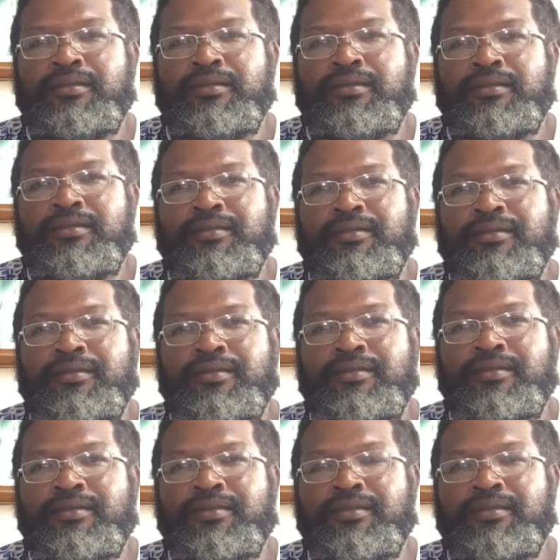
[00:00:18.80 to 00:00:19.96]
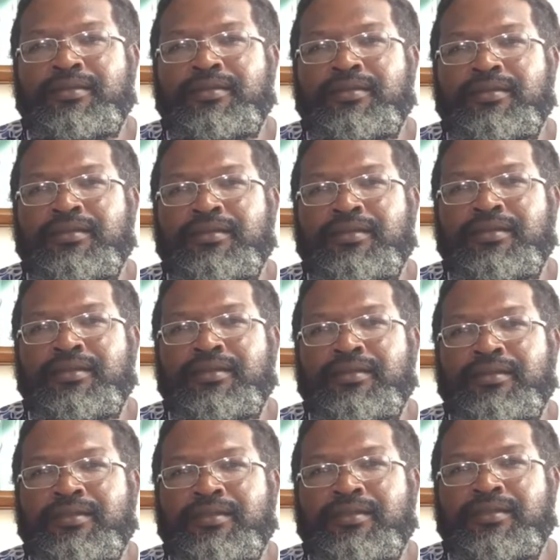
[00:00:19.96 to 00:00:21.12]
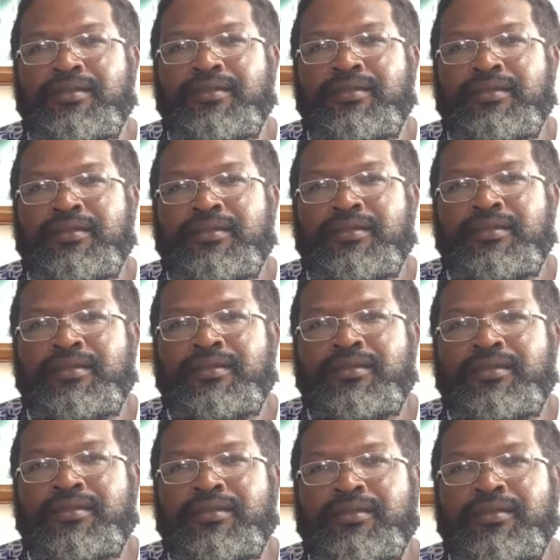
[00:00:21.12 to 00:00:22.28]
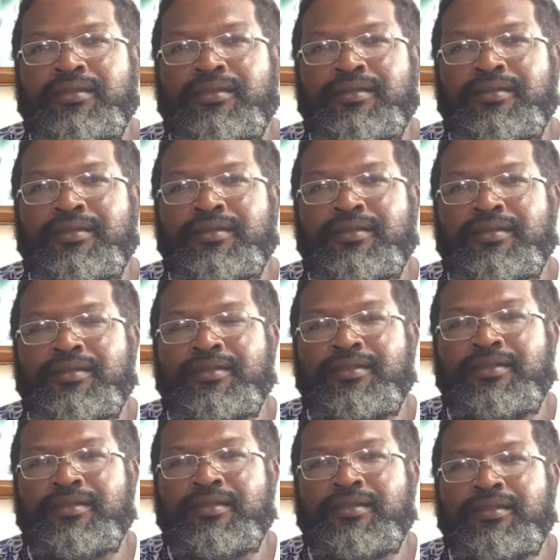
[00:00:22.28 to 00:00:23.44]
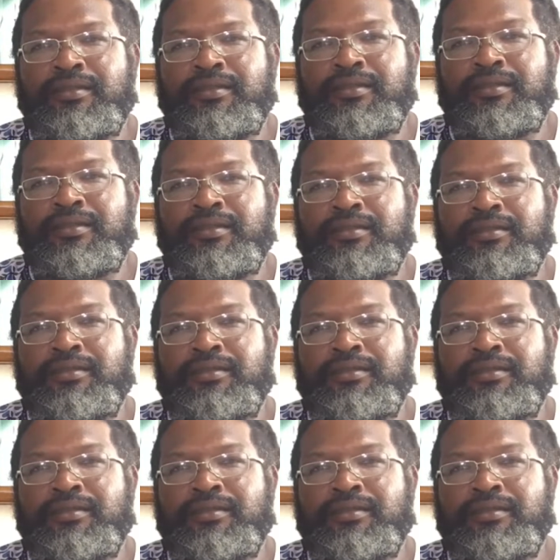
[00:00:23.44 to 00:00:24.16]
(not speaking)